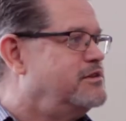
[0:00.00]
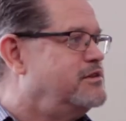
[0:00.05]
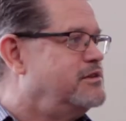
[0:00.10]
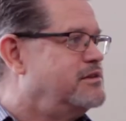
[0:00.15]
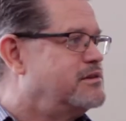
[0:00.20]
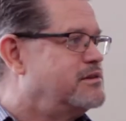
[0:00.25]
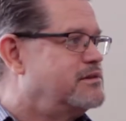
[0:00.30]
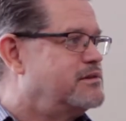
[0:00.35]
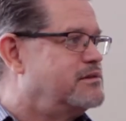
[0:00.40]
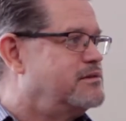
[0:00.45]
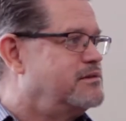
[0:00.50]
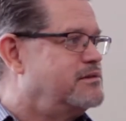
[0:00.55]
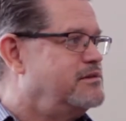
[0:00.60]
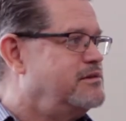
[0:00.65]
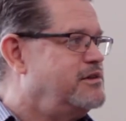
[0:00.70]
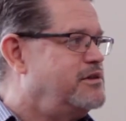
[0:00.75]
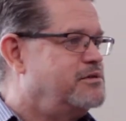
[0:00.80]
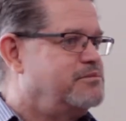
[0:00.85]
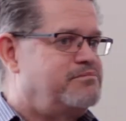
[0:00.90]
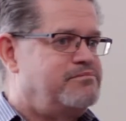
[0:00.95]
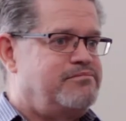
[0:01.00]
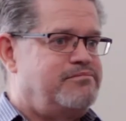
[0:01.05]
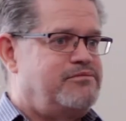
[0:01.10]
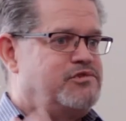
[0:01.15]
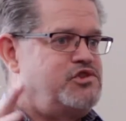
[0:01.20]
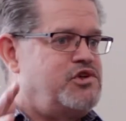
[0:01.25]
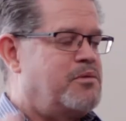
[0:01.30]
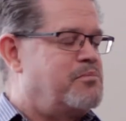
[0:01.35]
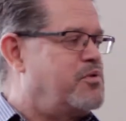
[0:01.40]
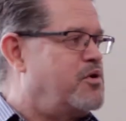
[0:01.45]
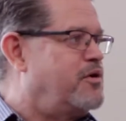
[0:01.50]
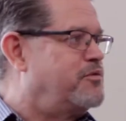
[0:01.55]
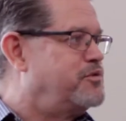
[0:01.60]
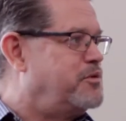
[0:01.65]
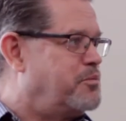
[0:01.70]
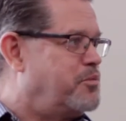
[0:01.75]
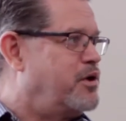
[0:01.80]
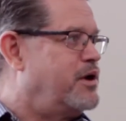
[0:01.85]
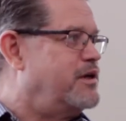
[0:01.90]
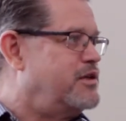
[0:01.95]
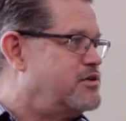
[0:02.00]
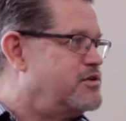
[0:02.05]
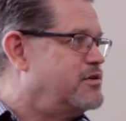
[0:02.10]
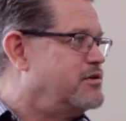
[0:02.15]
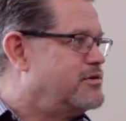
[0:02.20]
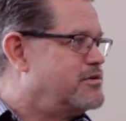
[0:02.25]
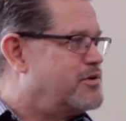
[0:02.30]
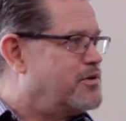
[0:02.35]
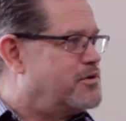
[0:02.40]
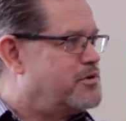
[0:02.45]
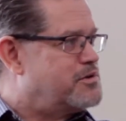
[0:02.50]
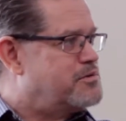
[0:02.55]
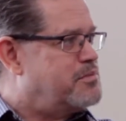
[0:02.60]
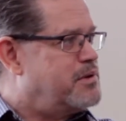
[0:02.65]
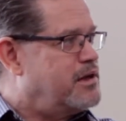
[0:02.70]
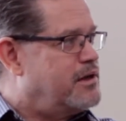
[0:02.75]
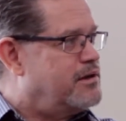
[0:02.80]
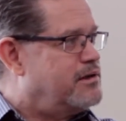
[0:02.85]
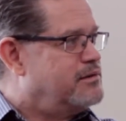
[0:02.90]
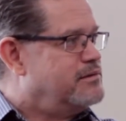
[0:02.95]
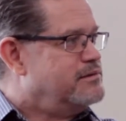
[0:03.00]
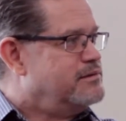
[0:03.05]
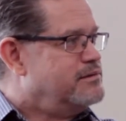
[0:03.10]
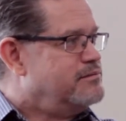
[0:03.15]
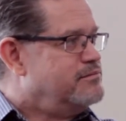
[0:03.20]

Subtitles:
to jump off the bridge, so to speak.